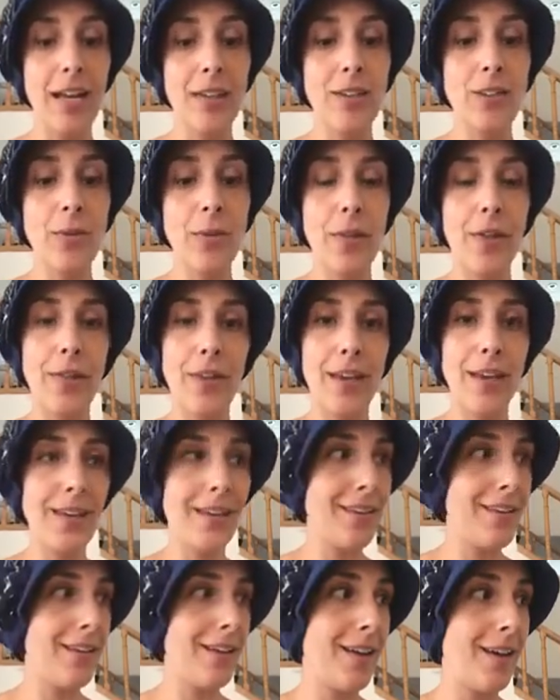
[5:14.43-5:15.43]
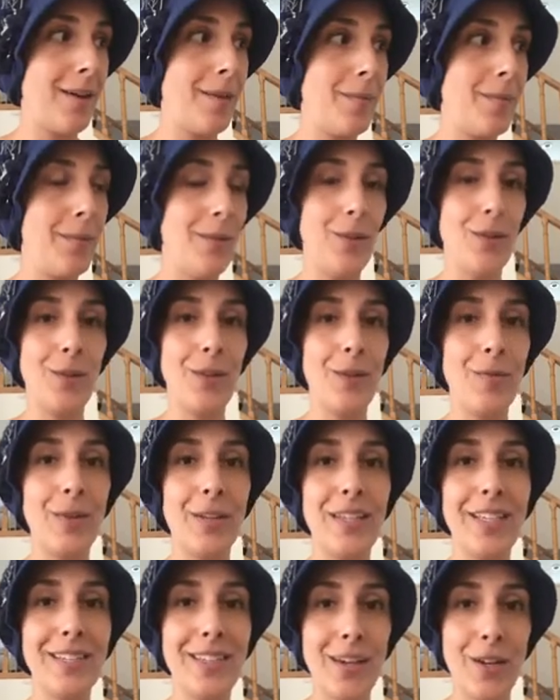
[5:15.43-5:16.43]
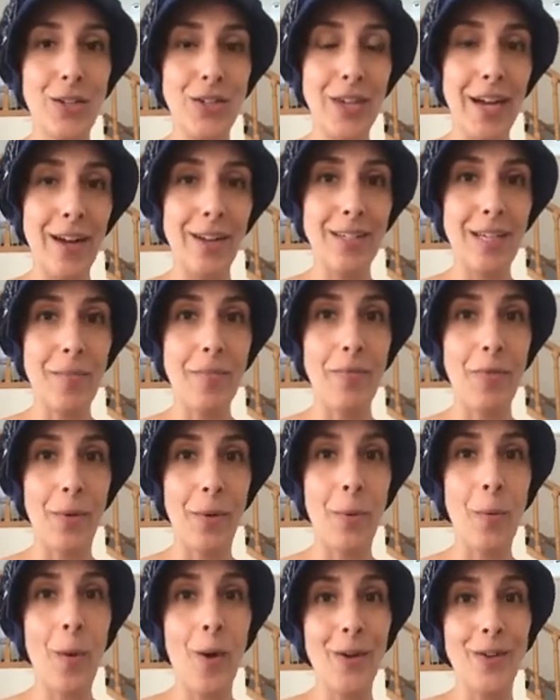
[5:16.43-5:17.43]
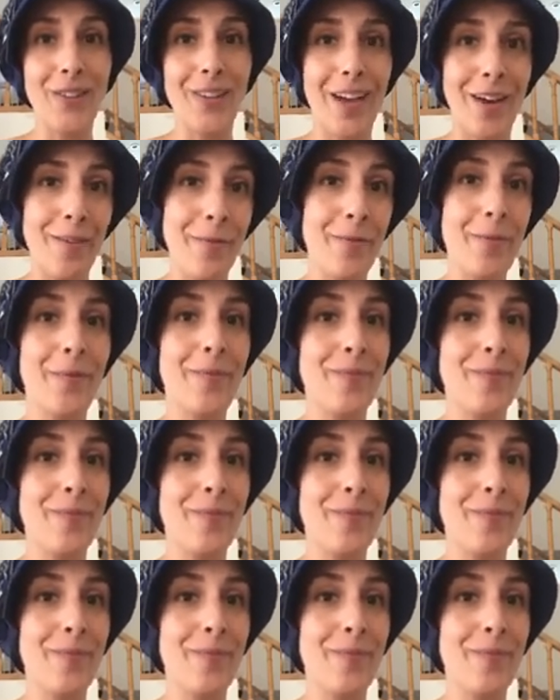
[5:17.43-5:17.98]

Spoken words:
so that you can really set your child up for water love.